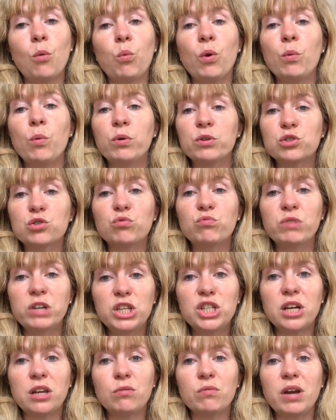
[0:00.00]
We want to
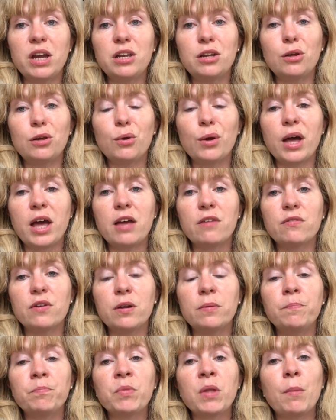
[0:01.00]
regenerate
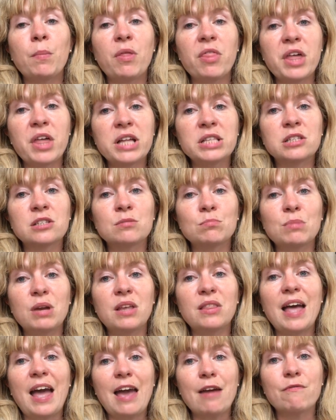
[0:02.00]
Newhaven, but that doesn't
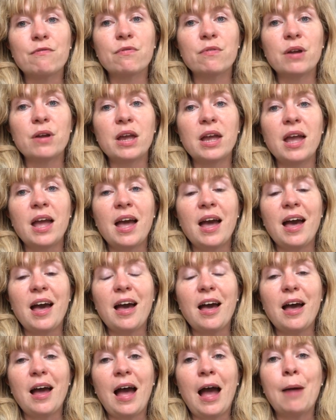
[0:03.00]
mean that every
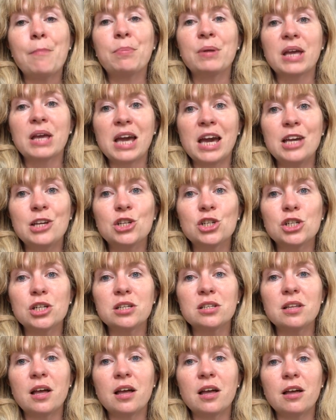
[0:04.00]

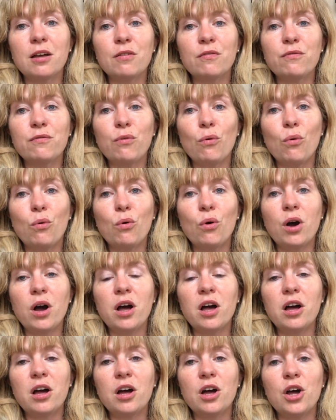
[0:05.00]
application for
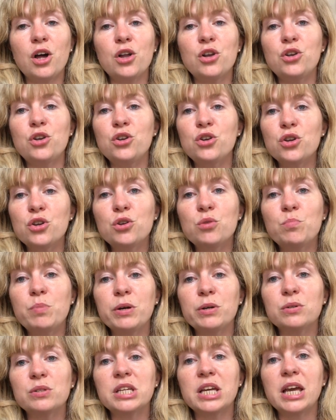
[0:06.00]
new
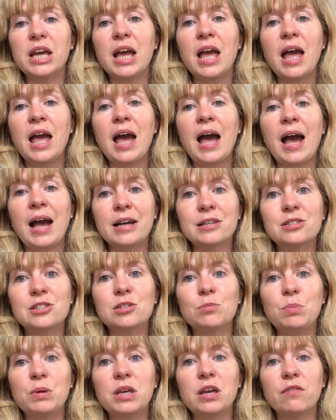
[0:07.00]
building has
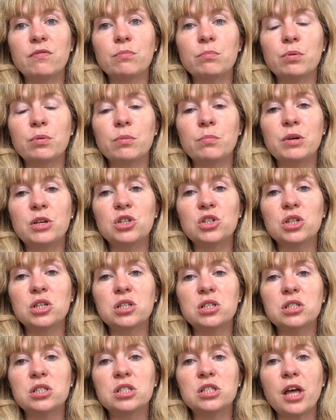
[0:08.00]
to be given
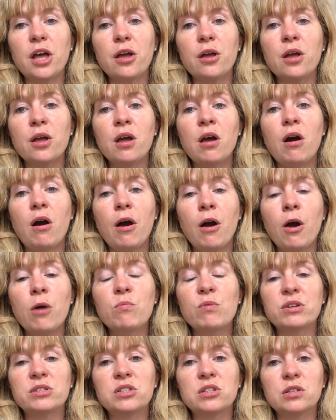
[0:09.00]
permission. So I hope
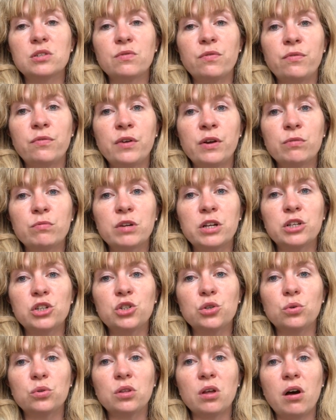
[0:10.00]
residents feel
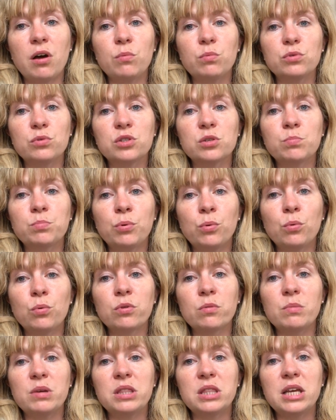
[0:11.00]
reassured that I will support
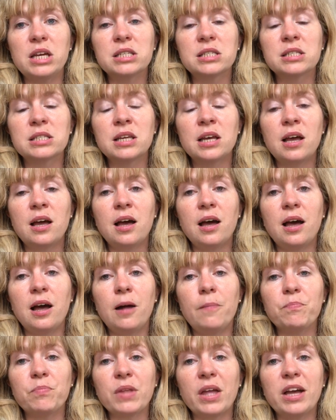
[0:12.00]
them in this,
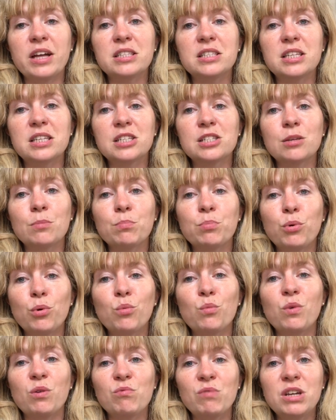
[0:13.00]
and it's
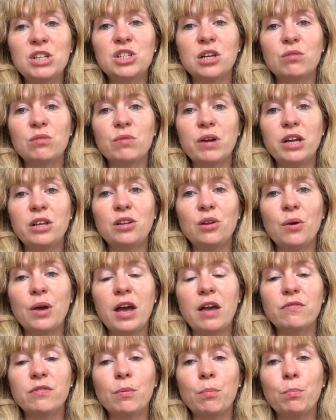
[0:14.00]
important we regenerate
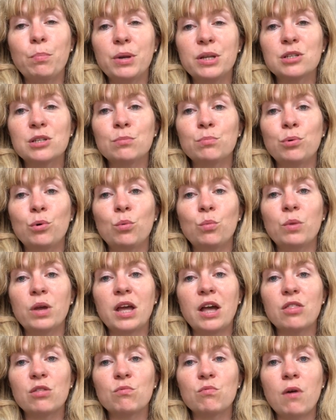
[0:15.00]
Newhaven, but it's important we
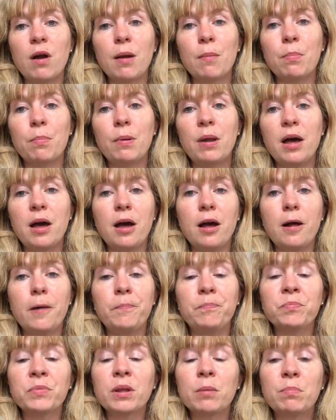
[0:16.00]
get the right
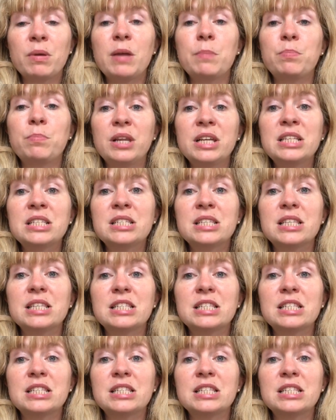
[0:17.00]
people into